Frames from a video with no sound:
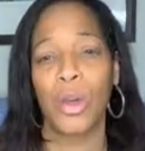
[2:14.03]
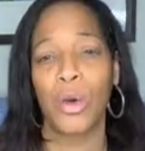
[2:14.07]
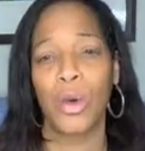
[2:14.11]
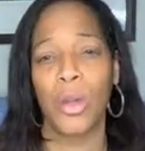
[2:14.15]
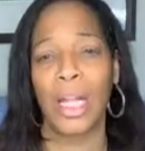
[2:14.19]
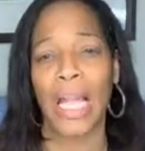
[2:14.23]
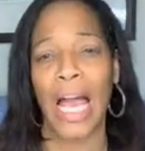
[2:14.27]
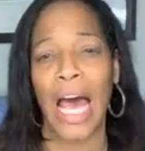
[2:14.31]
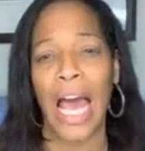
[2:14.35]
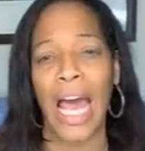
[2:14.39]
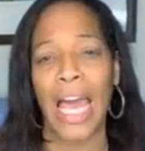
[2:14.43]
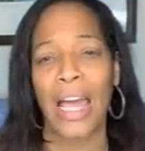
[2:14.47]
your
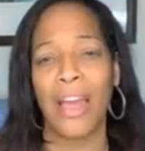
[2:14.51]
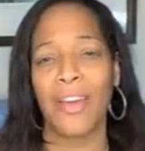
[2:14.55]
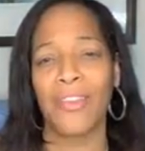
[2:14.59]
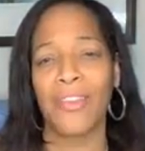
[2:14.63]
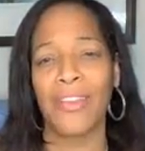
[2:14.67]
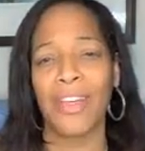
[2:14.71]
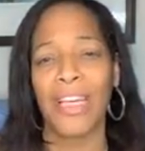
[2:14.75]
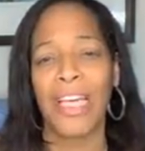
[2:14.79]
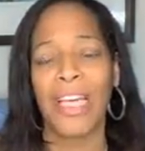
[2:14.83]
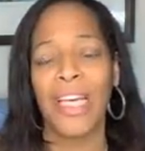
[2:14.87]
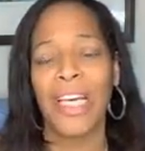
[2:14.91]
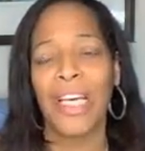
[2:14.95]
life.
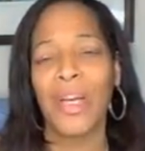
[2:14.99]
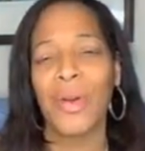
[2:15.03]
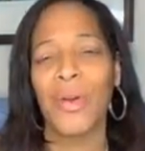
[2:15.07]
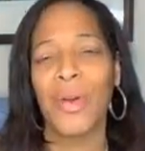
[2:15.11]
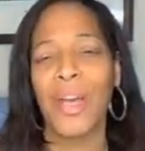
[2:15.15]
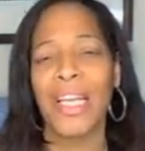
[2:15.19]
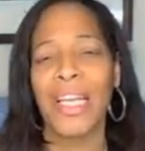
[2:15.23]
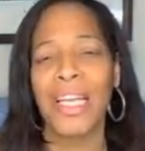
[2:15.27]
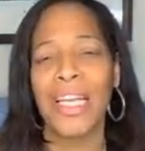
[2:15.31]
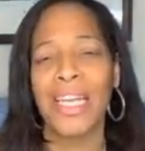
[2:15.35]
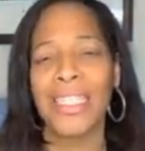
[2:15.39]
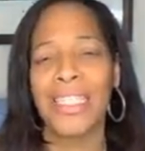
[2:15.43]

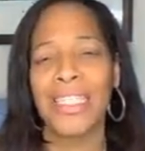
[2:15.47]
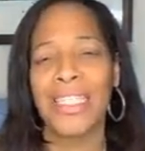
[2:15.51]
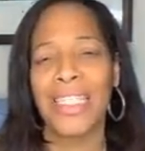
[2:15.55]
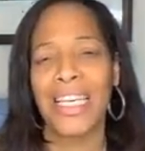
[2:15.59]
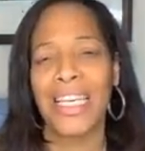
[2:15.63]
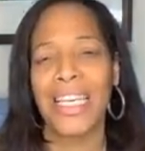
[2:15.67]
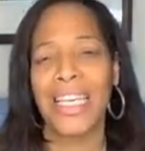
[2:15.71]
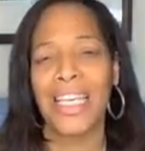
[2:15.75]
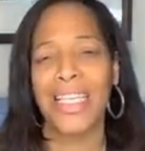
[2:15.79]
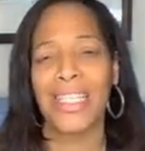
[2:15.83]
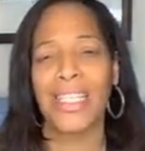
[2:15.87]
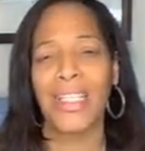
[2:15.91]
Greetings,
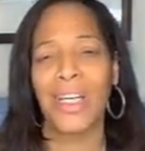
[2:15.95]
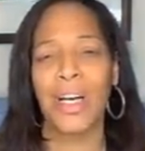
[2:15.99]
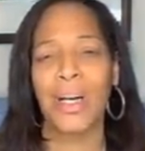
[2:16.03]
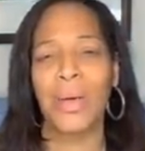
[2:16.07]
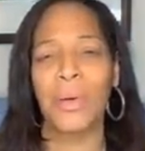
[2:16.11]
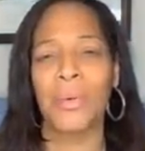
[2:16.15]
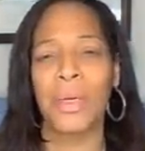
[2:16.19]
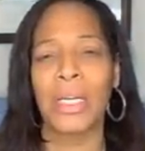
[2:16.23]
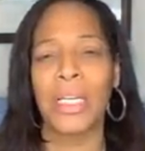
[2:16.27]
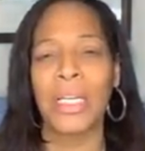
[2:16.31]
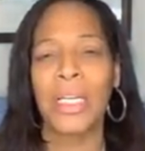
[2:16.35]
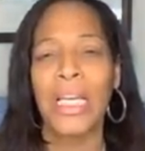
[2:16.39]
King
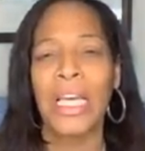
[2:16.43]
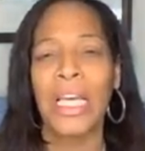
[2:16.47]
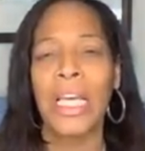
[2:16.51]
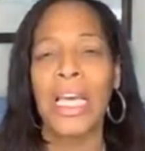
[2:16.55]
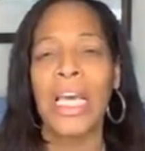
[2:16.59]
Darwin.